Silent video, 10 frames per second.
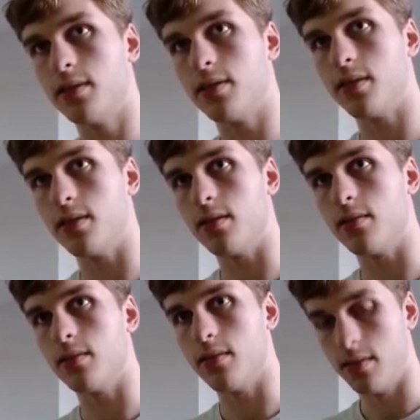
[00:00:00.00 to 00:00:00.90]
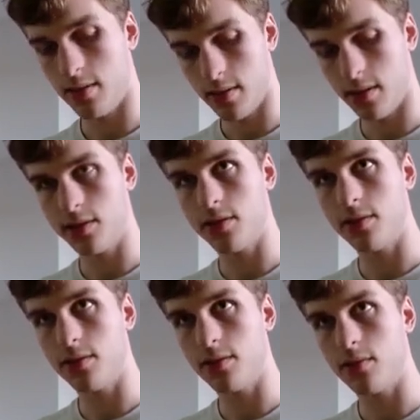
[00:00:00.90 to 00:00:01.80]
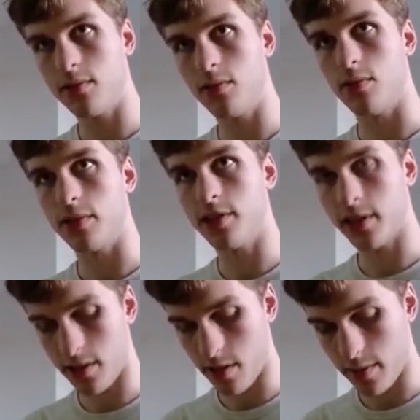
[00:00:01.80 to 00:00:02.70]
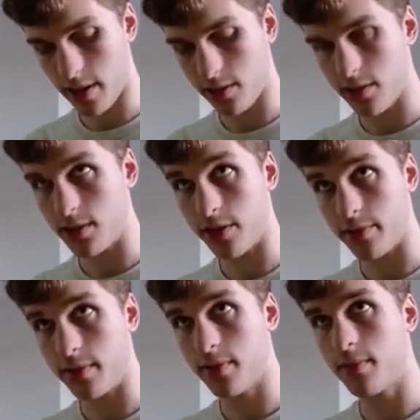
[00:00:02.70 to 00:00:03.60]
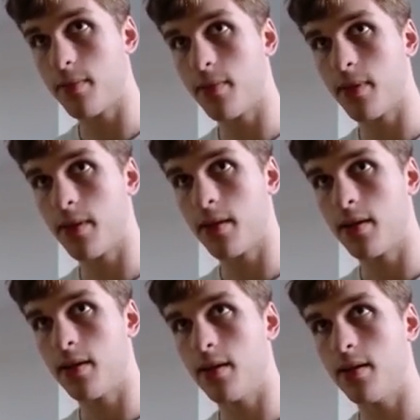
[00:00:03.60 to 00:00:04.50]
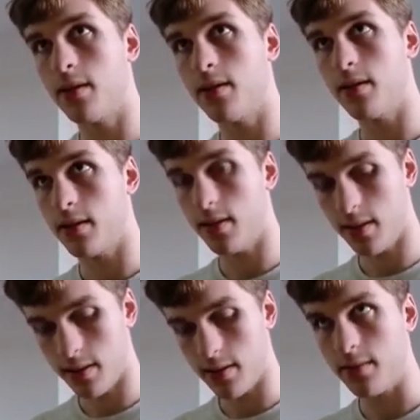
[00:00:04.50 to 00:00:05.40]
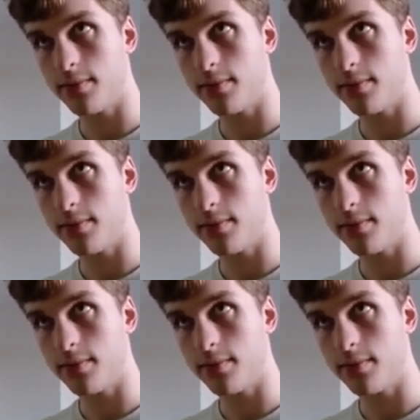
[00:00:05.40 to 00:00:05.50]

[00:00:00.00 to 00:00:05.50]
So Let's do ooh, rejected no match. It's a good one. Uh,